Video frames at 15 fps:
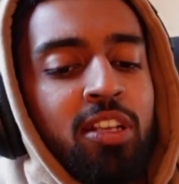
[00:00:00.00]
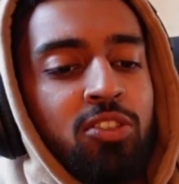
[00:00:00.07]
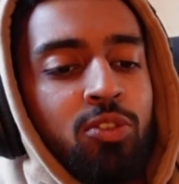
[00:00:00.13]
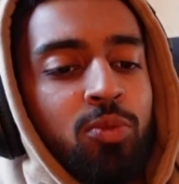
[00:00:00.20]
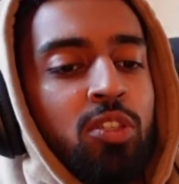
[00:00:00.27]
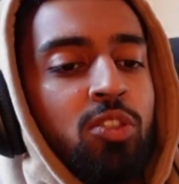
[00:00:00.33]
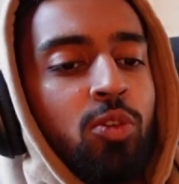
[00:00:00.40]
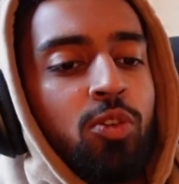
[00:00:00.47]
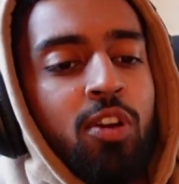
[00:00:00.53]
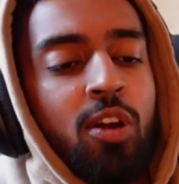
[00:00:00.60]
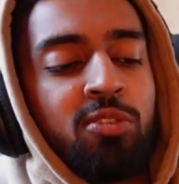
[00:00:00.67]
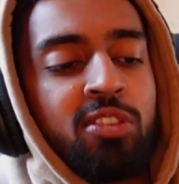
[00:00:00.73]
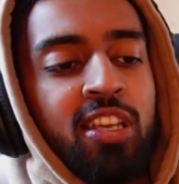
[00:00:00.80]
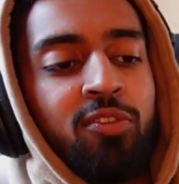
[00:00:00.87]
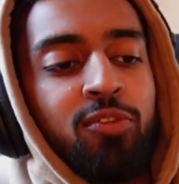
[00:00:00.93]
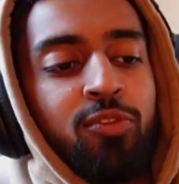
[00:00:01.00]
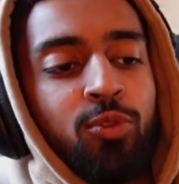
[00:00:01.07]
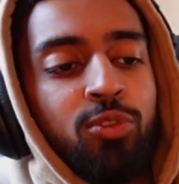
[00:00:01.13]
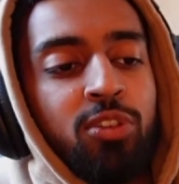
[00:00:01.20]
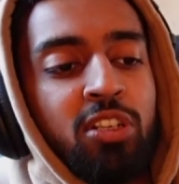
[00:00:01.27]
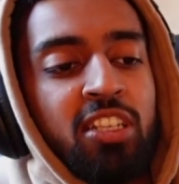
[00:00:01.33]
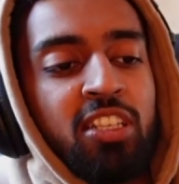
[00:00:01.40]
and so he took her out to get
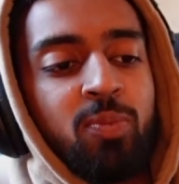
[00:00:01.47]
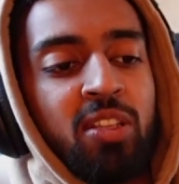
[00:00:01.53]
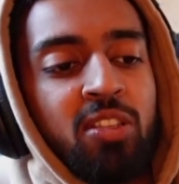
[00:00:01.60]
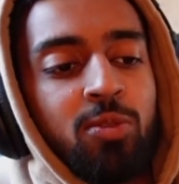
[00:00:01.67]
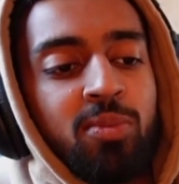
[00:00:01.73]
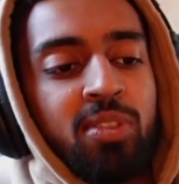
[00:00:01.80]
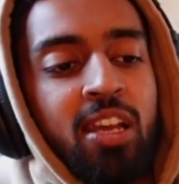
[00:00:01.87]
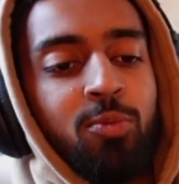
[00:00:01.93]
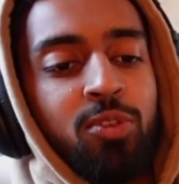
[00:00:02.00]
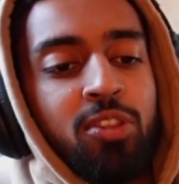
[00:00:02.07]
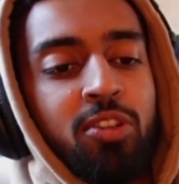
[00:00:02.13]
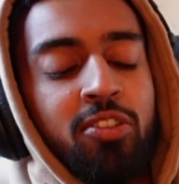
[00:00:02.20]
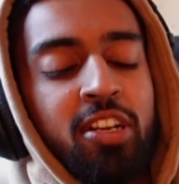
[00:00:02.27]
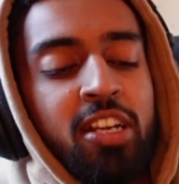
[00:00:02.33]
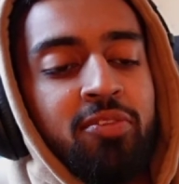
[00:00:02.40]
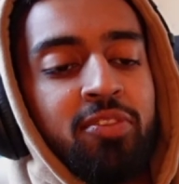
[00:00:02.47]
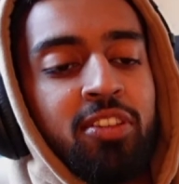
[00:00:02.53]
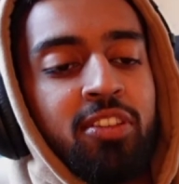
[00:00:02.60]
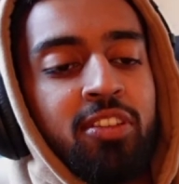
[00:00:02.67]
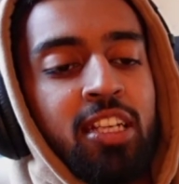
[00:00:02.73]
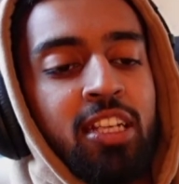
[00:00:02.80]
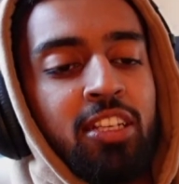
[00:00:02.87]
food and he spent some time with her and everything.